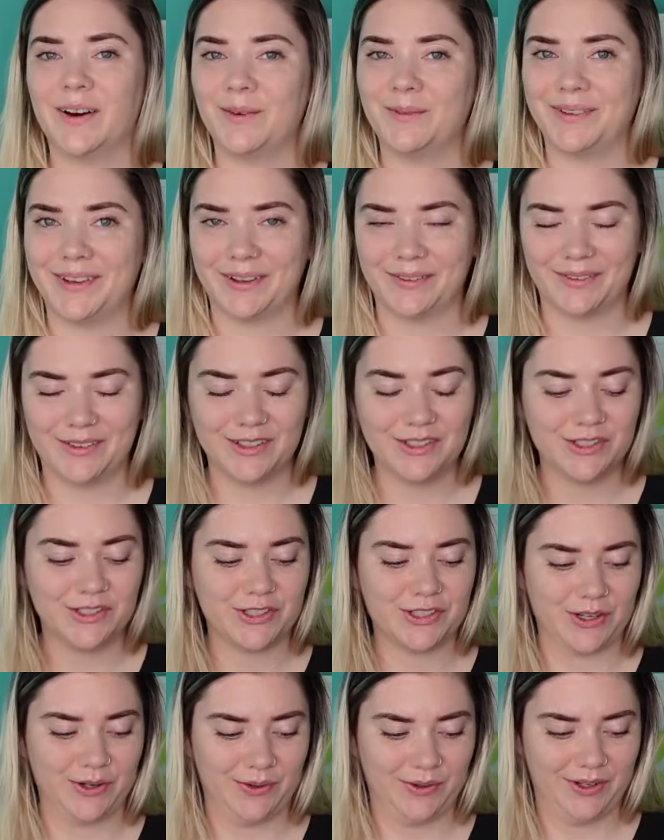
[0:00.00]
I'll be able to
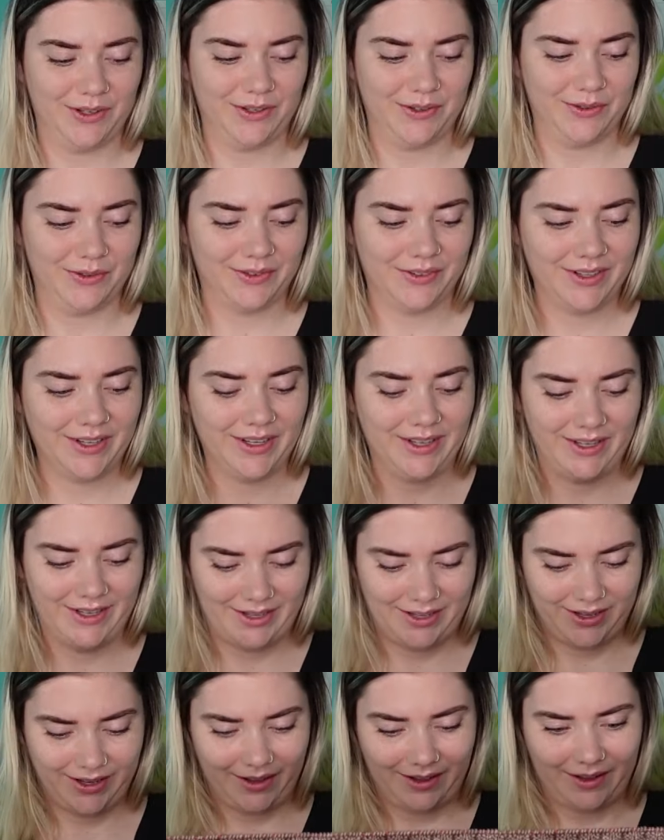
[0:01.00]
show you
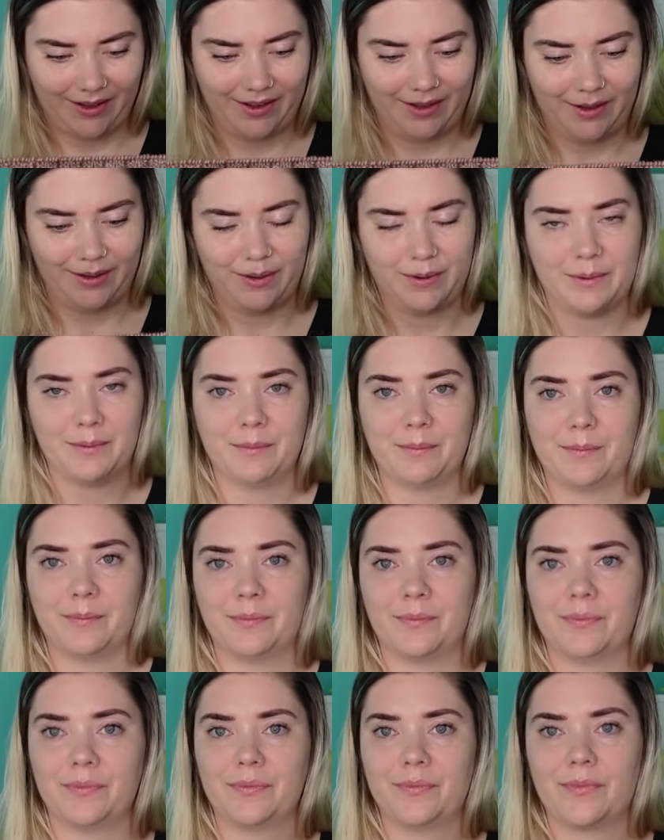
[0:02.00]
um,
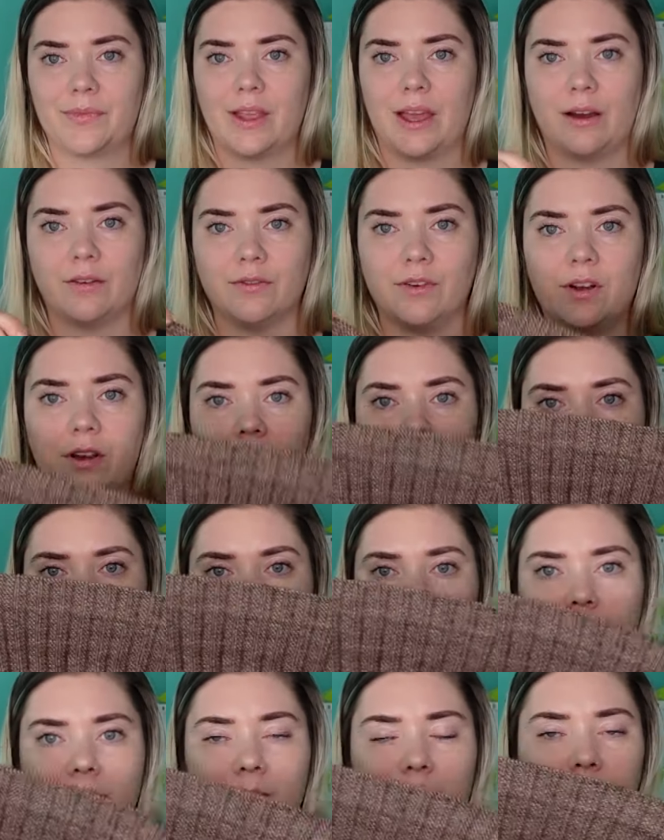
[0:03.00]
how far I've
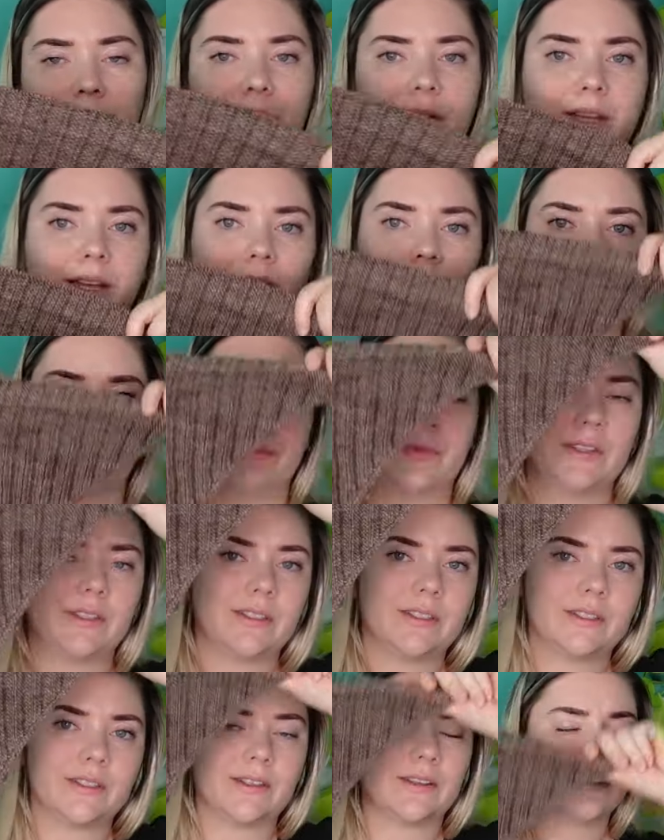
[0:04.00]
gotten. But yeah, this
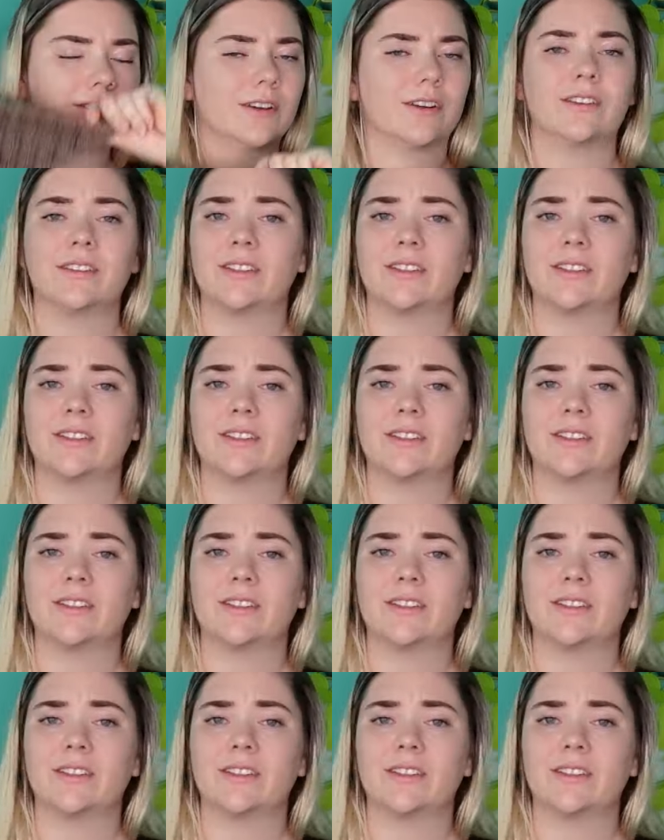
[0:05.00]
is, sorry,